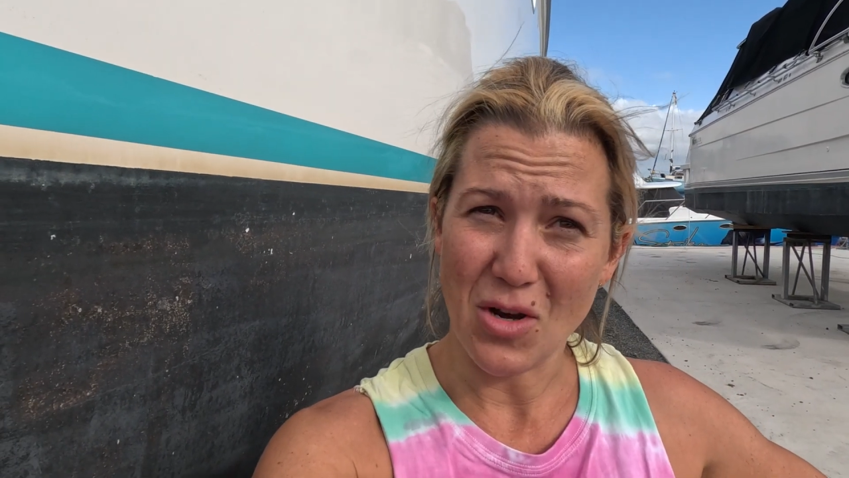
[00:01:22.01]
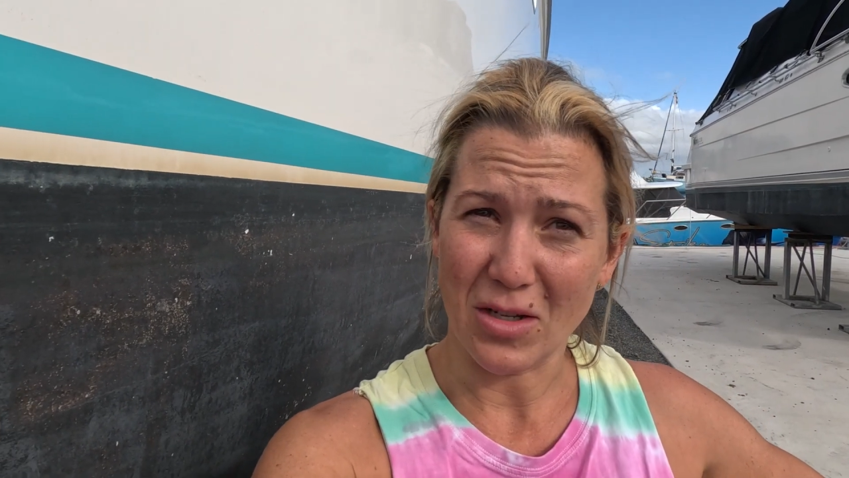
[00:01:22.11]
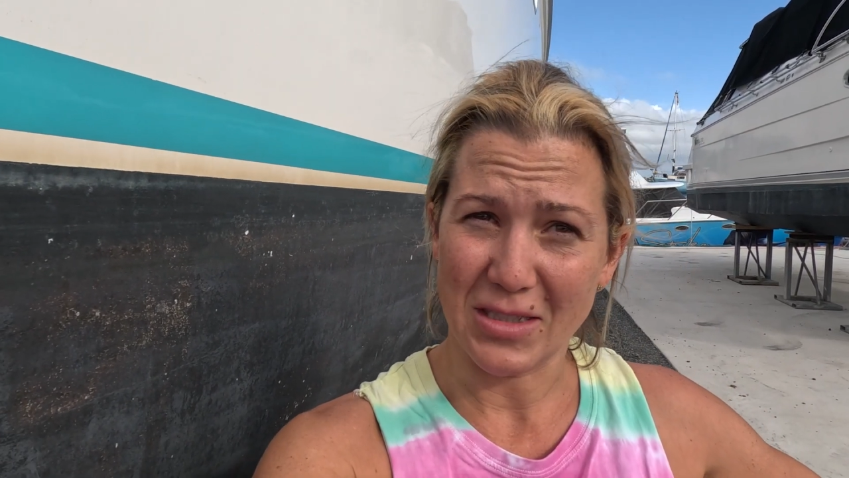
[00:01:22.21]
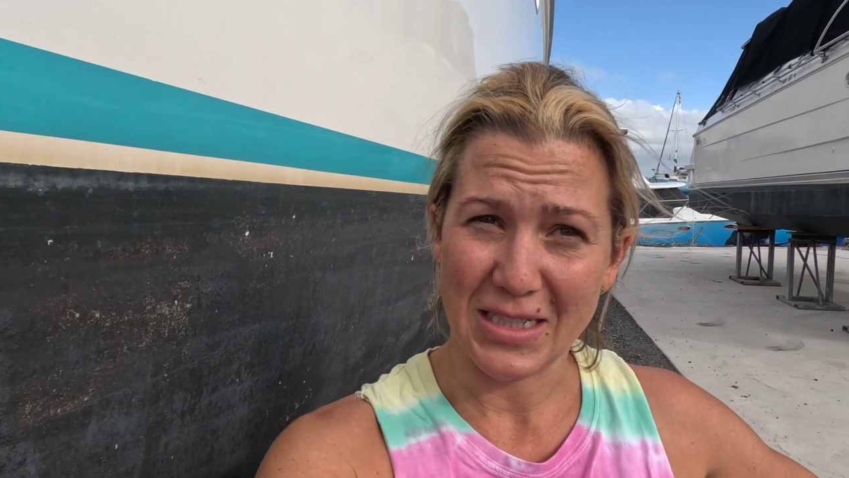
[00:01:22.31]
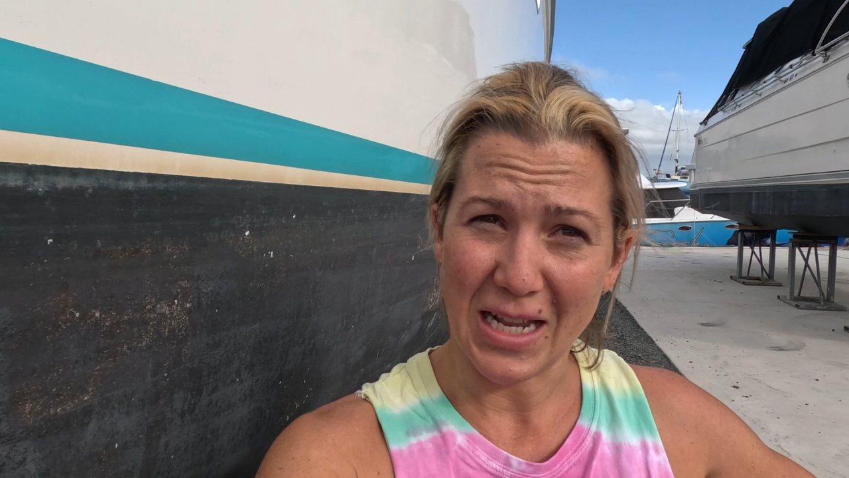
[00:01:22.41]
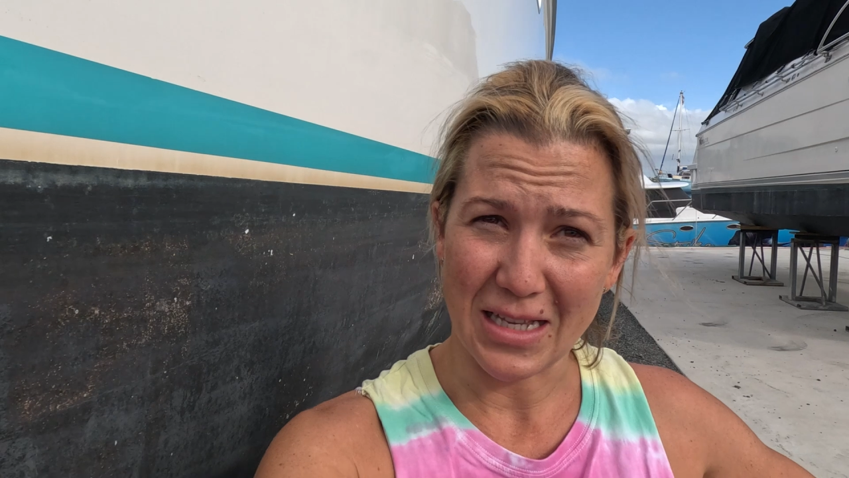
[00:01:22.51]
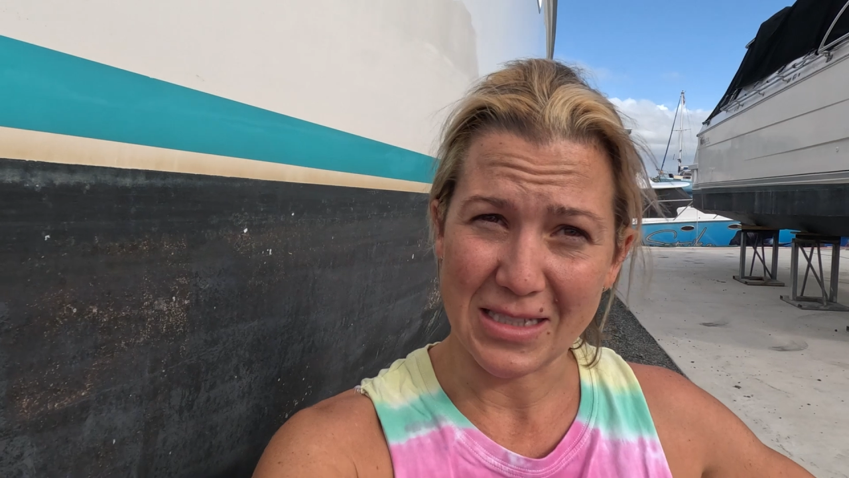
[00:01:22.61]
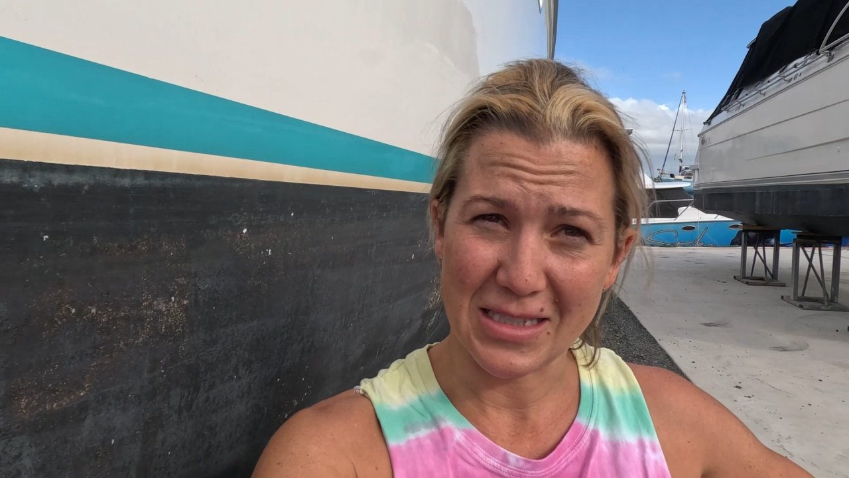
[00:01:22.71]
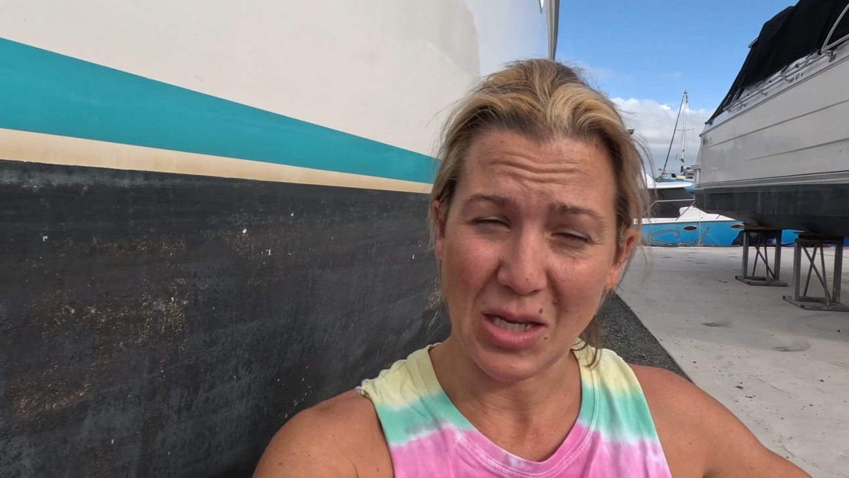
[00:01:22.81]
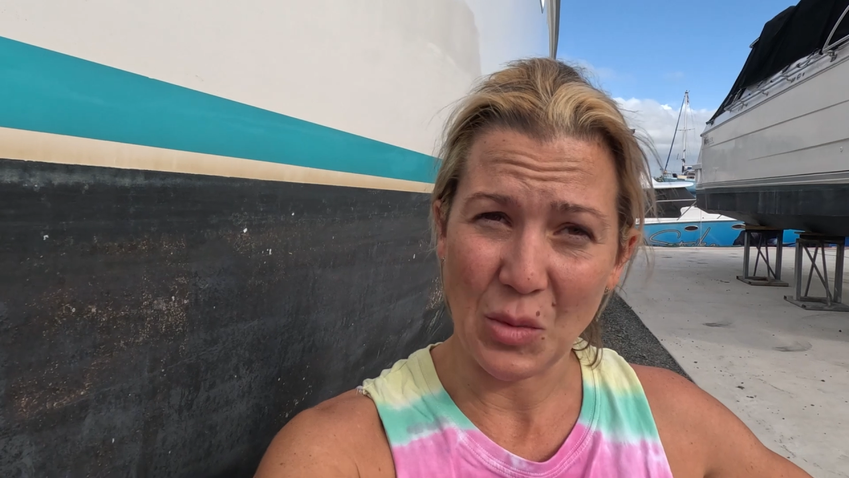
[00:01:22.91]
not to tell
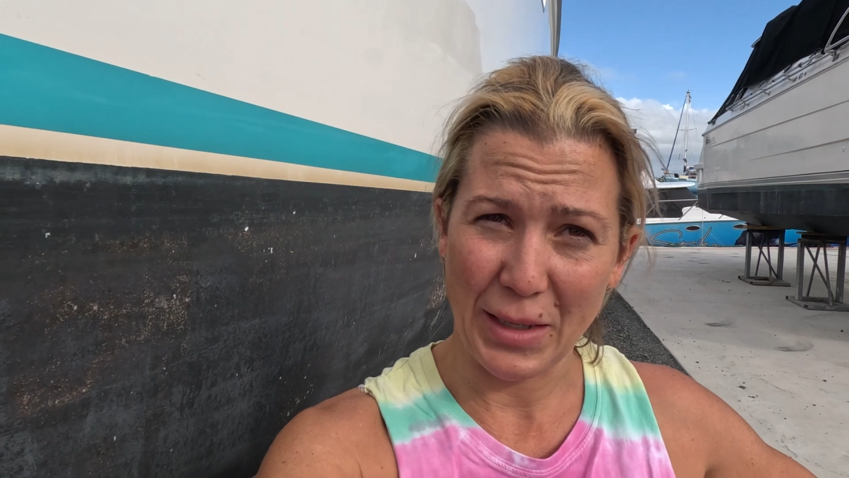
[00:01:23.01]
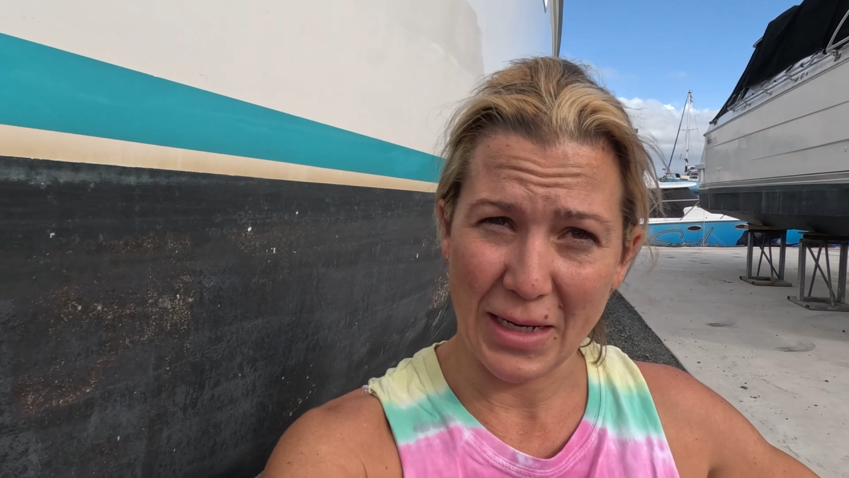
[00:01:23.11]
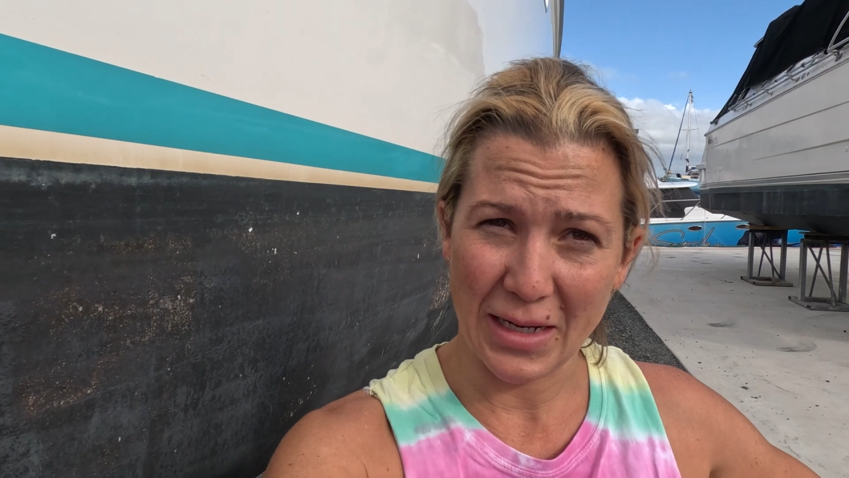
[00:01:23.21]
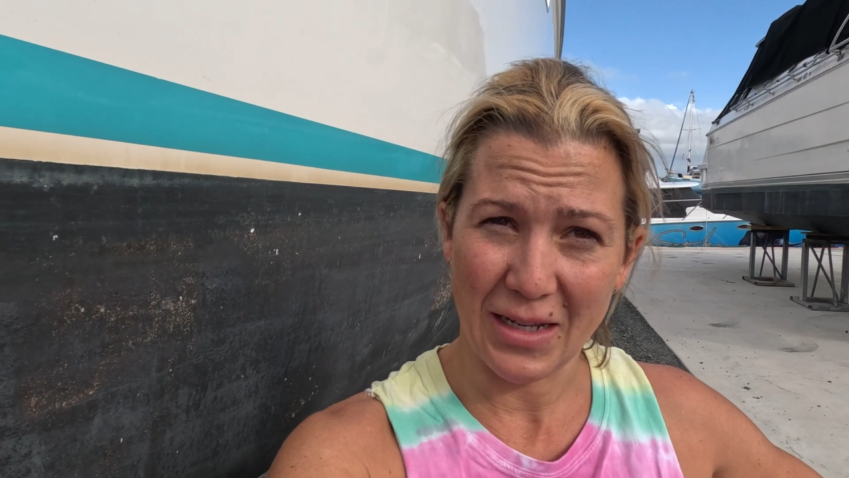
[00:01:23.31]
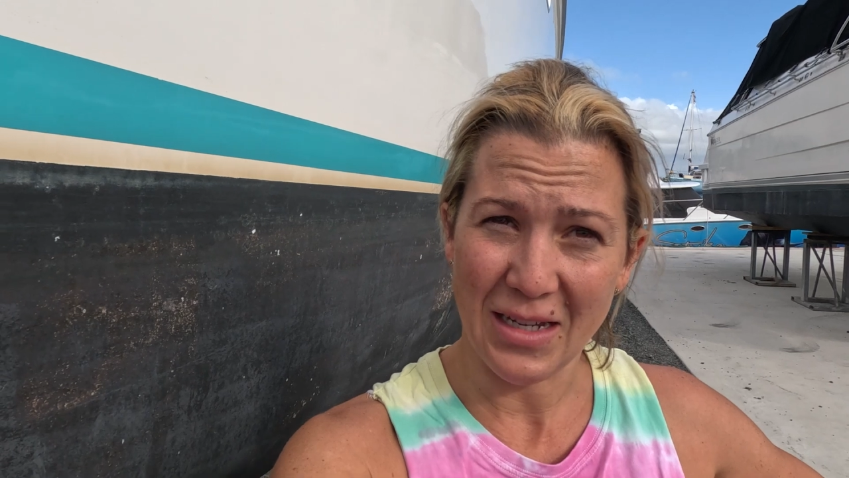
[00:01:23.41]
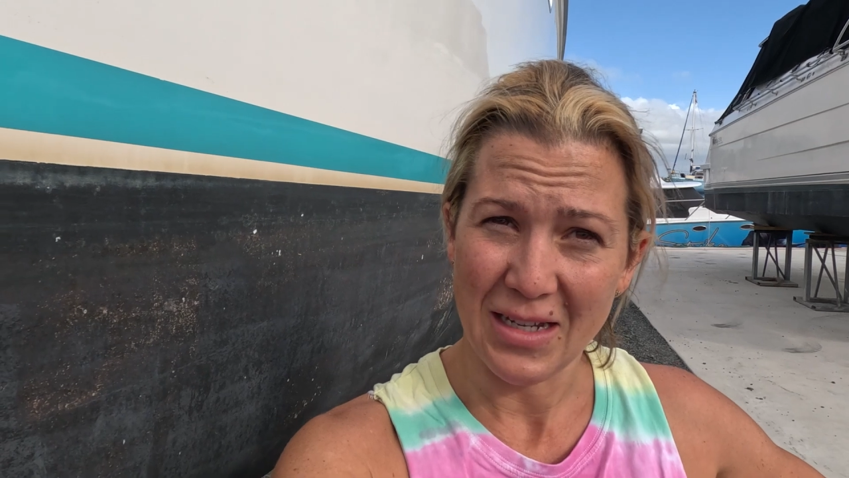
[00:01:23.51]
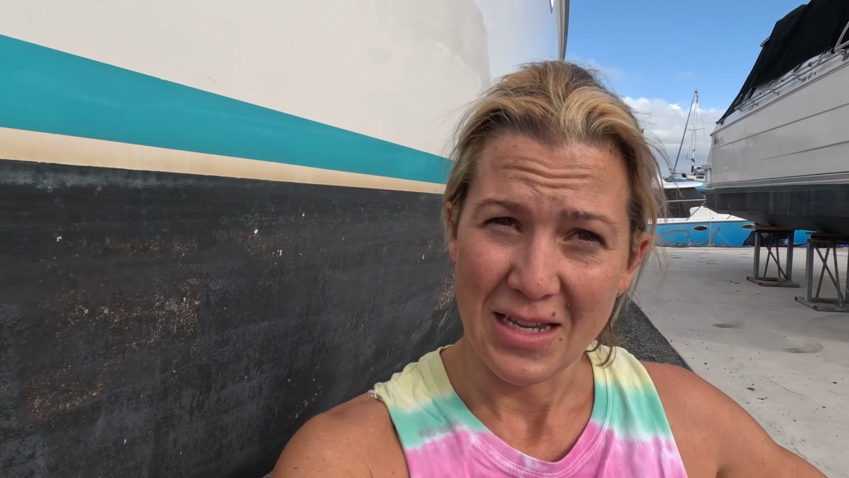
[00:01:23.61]
us we needed